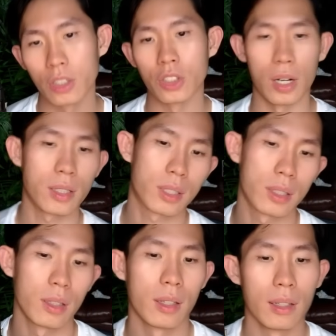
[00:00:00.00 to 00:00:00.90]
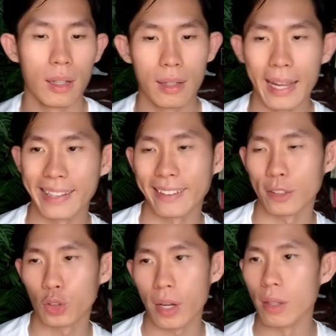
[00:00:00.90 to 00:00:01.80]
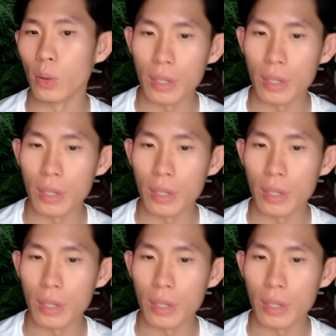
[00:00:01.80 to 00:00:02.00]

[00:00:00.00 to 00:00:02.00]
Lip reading: Just letting the trade do